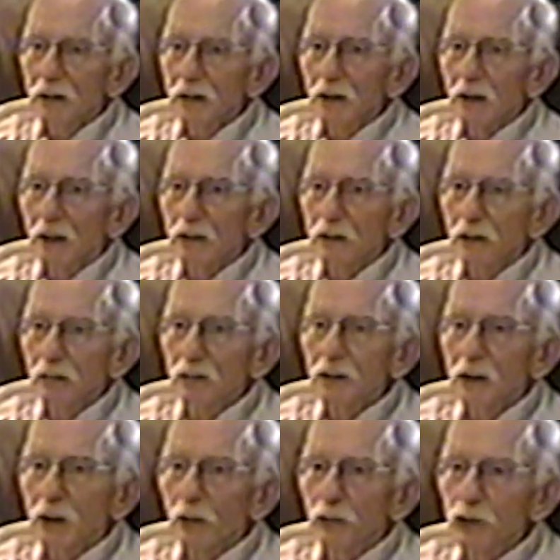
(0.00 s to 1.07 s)
That
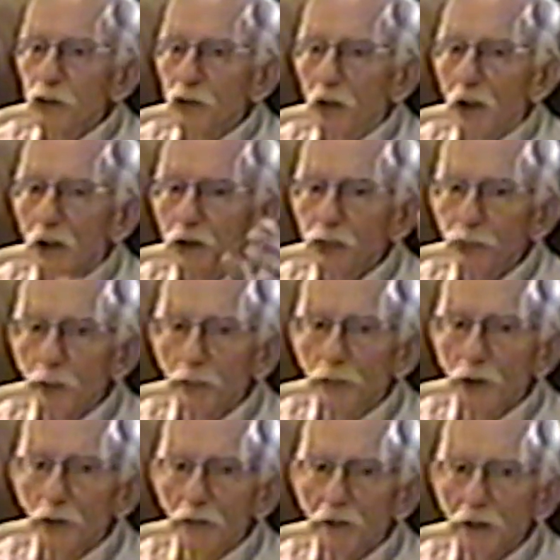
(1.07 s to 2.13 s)
those sharks were
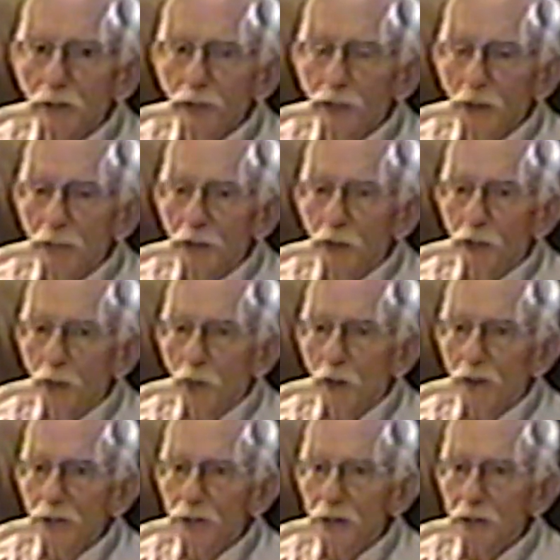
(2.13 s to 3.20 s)
moving from the
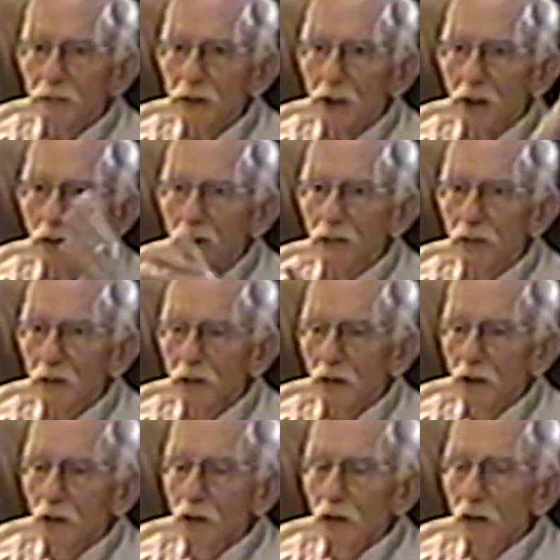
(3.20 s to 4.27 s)
north down,
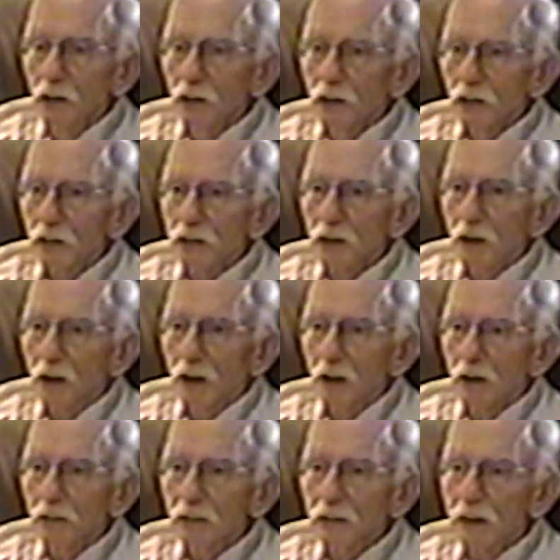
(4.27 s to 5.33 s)

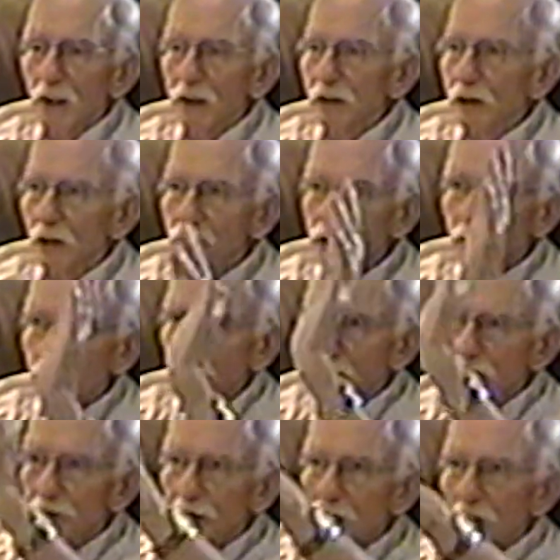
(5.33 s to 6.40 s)
I guess they're
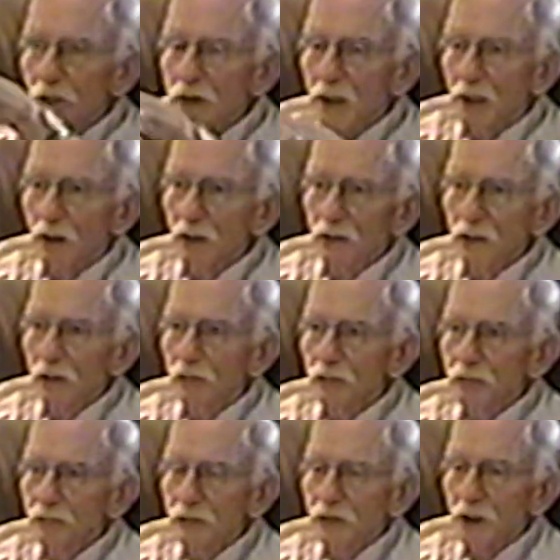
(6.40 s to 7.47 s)
moving on down to
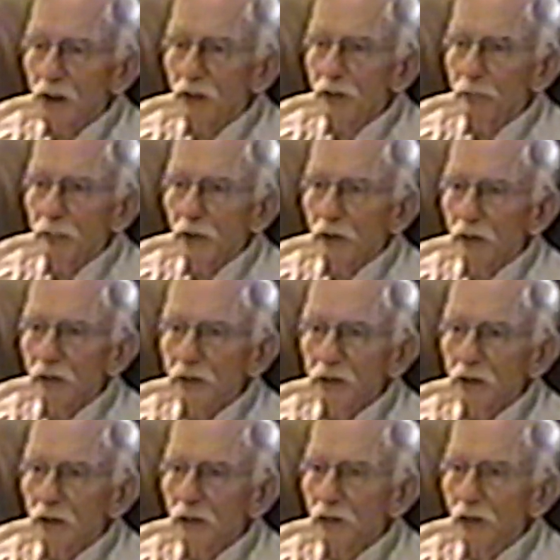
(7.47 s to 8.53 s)
South
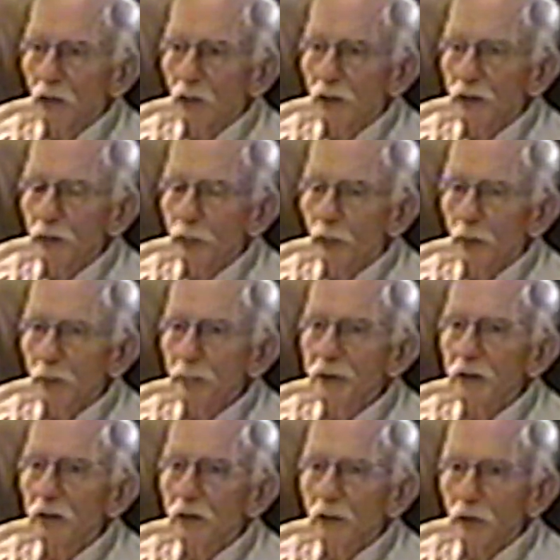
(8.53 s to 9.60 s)
America or the
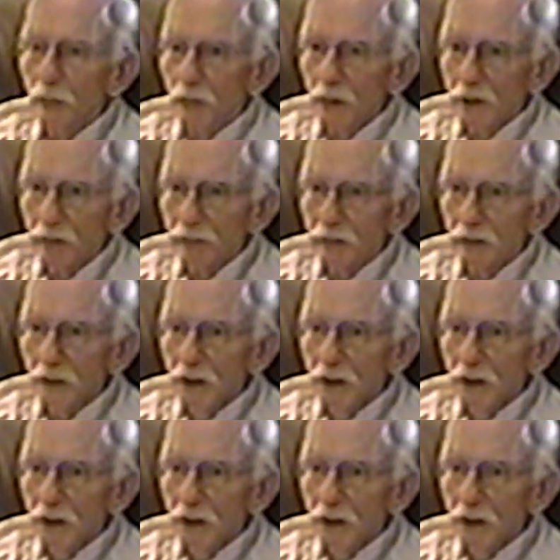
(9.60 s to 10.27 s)
Caribbean or whatever.